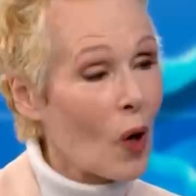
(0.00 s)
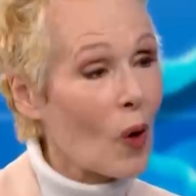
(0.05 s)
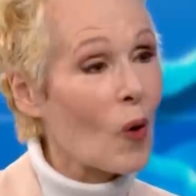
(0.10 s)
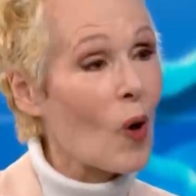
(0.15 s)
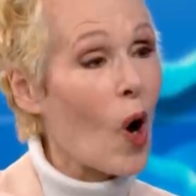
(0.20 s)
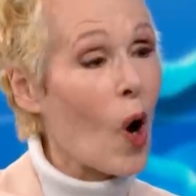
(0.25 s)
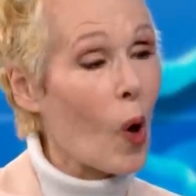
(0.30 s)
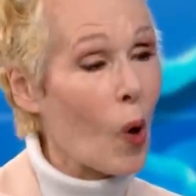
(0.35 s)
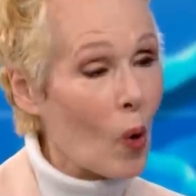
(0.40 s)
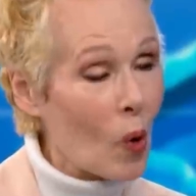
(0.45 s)

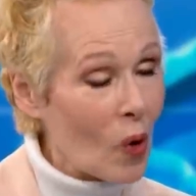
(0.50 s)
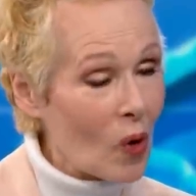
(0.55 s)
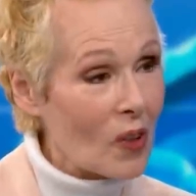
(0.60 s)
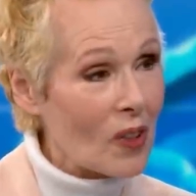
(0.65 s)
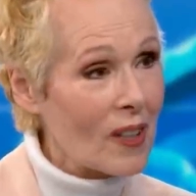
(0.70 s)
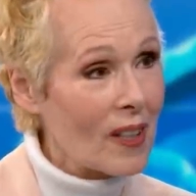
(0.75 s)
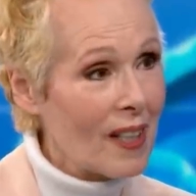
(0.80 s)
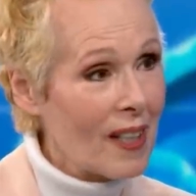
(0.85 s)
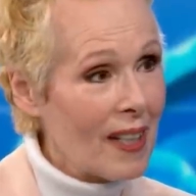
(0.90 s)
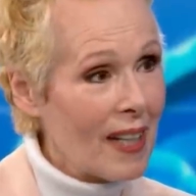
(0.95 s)
so
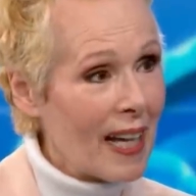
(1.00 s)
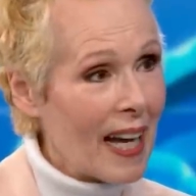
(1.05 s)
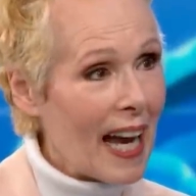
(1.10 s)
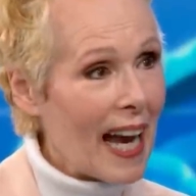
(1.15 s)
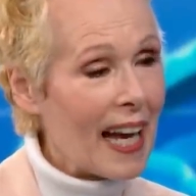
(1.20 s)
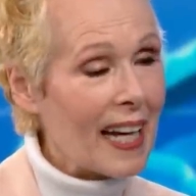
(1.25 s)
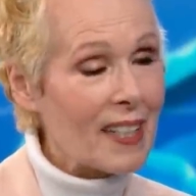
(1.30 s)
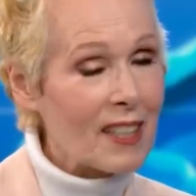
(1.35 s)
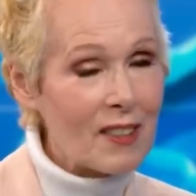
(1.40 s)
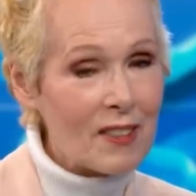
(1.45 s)
old.
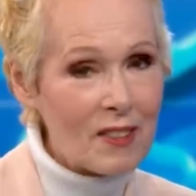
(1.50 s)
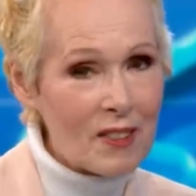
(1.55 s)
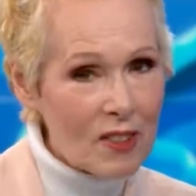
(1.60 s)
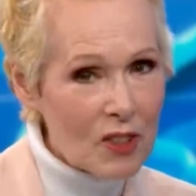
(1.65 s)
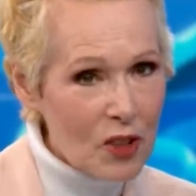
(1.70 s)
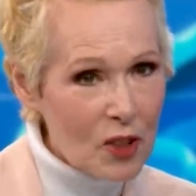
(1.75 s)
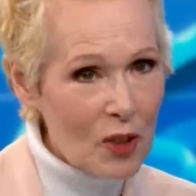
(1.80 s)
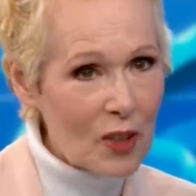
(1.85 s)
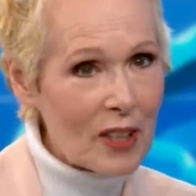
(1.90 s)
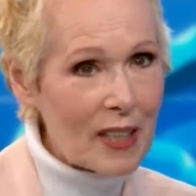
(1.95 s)
And
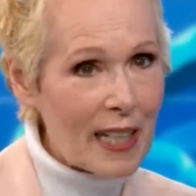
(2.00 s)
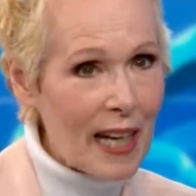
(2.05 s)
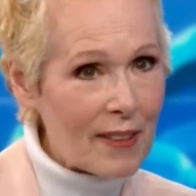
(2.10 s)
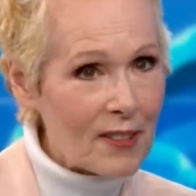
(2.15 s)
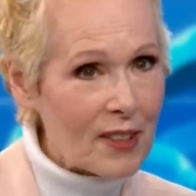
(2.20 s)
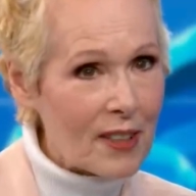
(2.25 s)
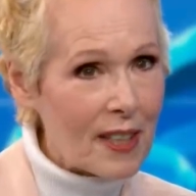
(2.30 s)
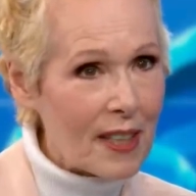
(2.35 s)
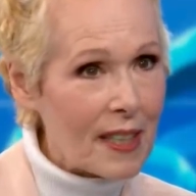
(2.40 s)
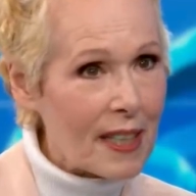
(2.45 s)
shortly
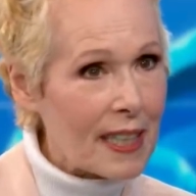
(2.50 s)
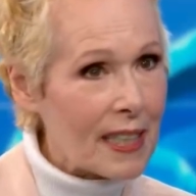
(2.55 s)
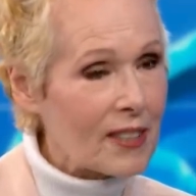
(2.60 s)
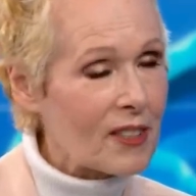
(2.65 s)
after that,